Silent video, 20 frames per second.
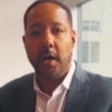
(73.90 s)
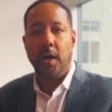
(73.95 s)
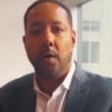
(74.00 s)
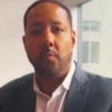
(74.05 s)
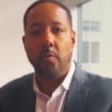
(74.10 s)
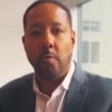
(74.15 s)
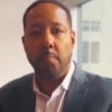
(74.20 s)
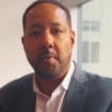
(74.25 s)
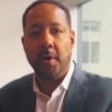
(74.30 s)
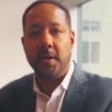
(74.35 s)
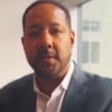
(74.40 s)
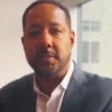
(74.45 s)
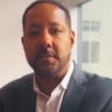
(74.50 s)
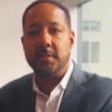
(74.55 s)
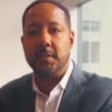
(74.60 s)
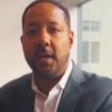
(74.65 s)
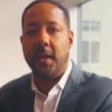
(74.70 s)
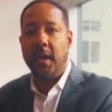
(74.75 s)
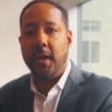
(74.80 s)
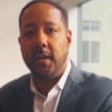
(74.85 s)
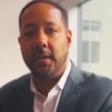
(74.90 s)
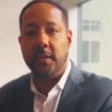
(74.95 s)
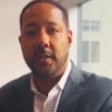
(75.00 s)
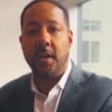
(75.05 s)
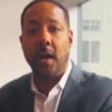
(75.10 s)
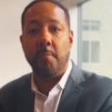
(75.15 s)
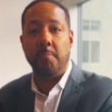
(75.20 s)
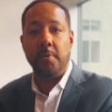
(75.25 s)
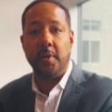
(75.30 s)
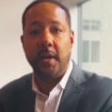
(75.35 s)
robust and
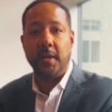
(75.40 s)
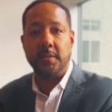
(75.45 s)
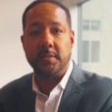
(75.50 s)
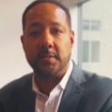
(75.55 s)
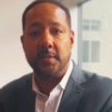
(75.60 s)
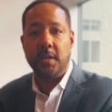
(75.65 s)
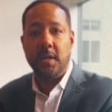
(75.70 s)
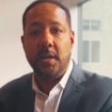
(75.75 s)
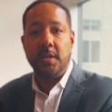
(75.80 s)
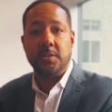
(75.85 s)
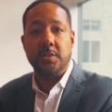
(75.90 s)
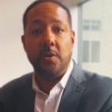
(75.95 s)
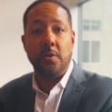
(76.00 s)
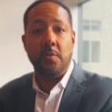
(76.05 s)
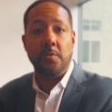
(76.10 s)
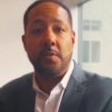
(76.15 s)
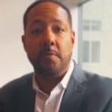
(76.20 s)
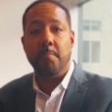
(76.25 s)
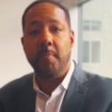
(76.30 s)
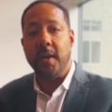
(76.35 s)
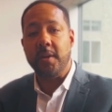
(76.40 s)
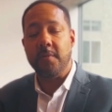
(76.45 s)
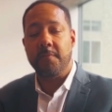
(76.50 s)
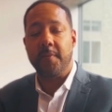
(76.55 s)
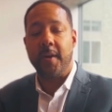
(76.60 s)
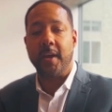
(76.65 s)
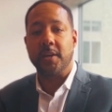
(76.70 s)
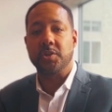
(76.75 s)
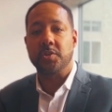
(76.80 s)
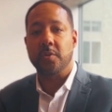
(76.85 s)
complex. So
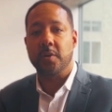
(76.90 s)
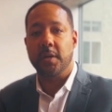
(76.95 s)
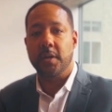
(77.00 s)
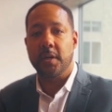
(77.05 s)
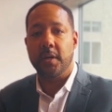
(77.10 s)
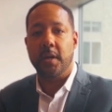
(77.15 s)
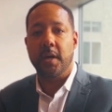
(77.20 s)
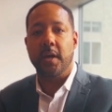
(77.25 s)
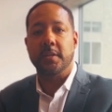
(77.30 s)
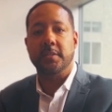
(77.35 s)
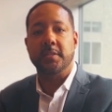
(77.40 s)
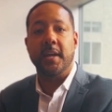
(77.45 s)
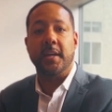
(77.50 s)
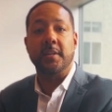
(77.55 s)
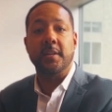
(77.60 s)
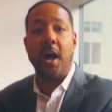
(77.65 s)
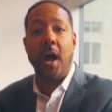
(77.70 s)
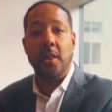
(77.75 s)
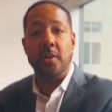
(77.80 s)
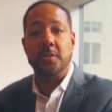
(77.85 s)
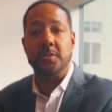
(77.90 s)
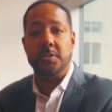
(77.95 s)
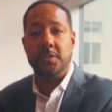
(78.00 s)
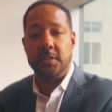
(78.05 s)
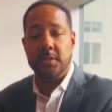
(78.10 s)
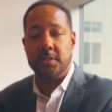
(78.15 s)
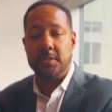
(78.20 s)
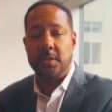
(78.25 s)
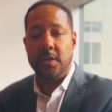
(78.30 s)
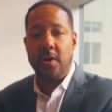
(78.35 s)
manufacturing
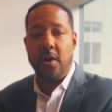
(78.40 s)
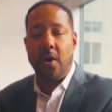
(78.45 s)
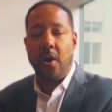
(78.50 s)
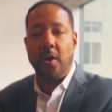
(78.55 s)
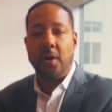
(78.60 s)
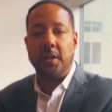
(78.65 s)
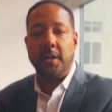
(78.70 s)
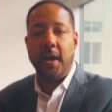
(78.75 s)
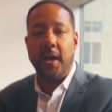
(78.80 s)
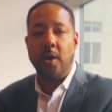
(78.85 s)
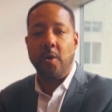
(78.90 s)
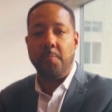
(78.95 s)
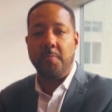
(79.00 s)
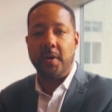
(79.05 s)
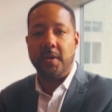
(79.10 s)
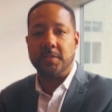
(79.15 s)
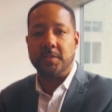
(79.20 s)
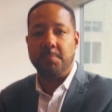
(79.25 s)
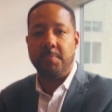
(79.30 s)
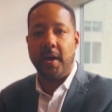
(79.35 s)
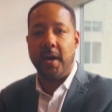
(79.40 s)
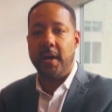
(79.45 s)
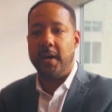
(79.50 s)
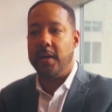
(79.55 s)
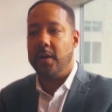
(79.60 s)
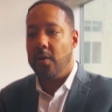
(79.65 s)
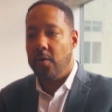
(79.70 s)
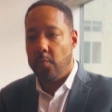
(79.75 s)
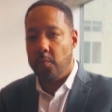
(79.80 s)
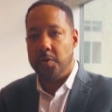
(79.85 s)
technologies are going to help us
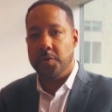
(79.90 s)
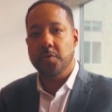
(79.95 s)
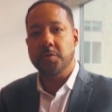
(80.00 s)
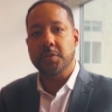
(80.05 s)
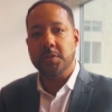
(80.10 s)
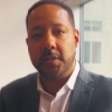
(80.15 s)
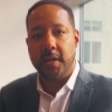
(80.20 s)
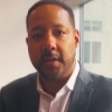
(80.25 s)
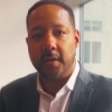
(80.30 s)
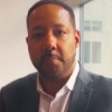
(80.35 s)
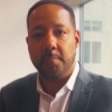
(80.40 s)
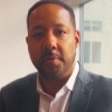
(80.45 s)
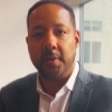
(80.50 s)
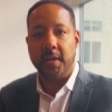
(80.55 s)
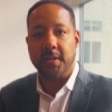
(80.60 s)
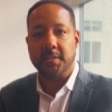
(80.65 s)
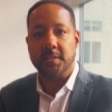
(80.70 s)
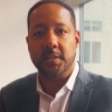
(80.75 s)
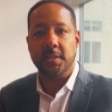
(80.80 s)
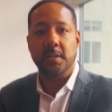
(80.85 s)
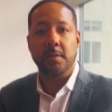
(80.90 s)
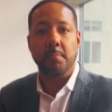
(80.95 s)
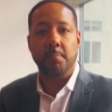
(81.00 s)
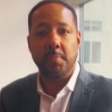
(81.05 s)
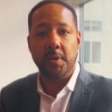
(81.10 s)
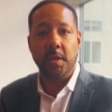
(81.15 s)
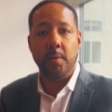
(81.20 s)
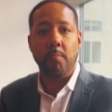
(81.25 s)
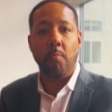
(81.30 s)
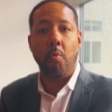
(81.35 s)
by reducing that complexity,
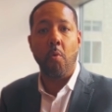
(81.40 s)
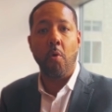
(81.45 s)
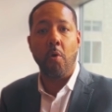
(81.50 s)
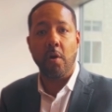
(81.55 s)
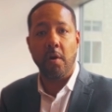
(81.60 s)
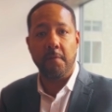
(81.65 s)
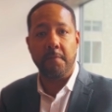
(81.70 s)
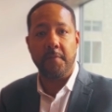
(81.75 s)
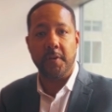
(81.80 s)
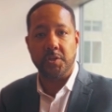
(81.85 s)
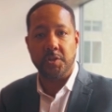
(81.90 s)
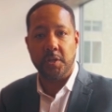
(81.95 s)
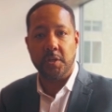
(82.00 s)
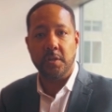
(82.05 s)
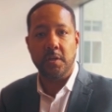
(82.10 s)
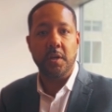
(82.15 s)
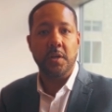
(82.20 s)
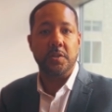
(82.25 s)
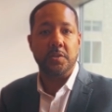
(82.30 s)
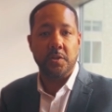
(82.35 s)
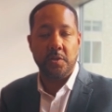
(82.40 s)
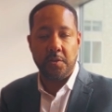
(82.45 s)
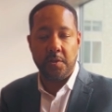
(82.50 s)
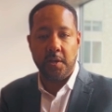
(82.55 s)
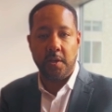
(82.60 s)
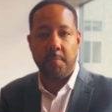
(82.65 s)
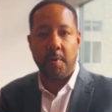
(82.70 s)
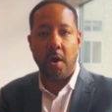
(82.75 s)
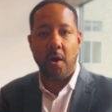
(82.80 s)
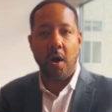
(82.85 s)
being more efficient. So you
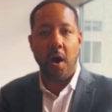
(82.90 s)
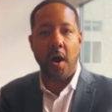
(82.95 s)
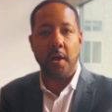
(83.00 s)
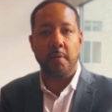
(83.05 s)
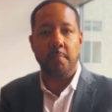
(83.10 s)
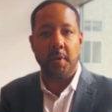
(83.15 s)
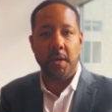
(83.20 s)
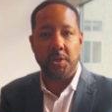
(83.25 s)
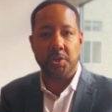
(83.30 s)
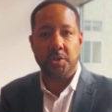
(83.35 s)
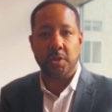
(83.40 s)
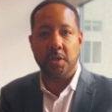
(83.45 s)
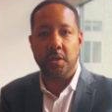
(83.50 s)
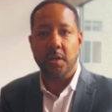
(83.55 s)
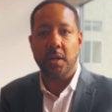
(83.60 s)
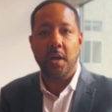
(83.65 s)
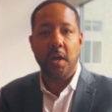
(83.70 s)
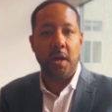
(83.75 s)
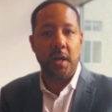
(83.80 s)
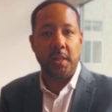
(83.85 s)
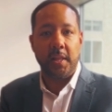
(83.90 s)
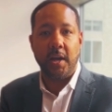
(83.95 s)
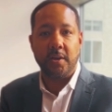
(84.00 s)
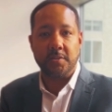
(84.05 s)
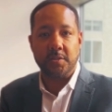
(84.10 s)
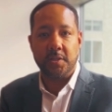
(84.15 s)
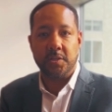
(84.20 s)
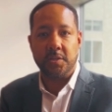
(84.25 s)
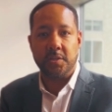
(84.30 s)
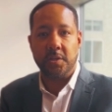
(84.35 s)
think about automation,
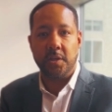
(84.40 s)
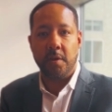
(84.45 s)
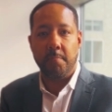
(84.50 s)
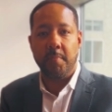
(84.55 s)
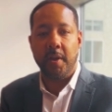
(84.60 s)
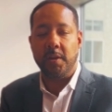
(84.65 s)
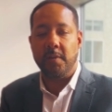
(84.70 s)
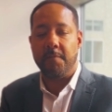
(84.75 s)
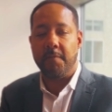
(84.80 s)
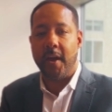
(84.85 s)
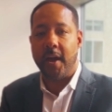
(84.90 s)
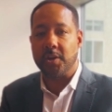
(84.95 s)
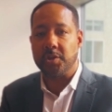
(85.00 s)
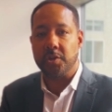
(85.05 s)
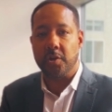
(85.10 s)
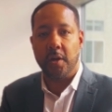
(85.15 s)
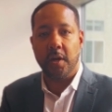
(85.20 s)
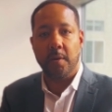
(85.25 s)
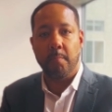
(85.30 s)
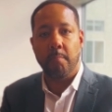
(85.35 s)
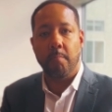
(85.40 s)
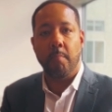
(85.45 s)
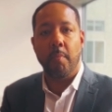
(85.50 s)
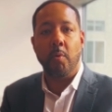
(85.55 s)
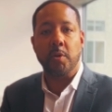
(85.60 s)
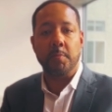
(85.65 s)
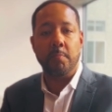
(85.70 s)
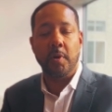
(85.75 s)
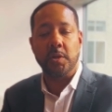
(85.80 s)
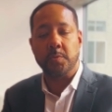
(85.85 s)
allows us to manufacture
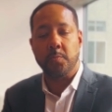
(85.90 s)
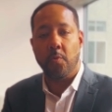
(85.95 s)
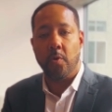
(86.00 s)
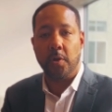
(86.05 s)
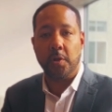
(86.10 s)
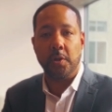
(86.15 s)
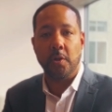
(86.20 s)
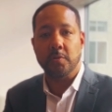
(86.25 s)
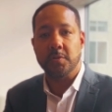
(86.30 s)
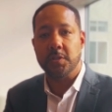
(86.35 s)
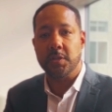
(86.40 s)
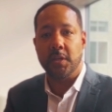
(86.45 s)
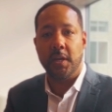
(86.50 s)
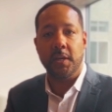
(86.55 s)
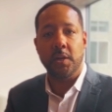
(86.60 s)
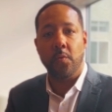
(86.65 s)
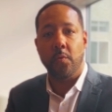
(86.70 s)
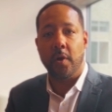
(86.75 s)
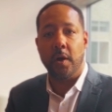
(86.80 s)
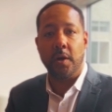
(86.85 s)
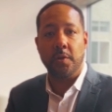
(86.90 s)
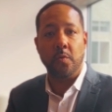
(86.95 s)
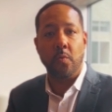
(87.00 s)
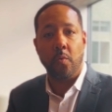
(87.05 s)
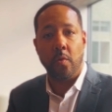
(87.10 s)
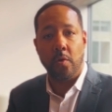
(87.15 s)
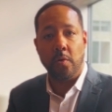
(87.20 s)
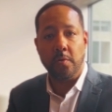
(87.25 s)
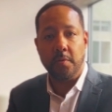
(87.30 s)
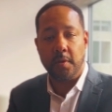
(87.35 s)
much more closely anywhere in the
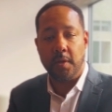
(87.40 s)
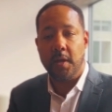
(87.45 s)
world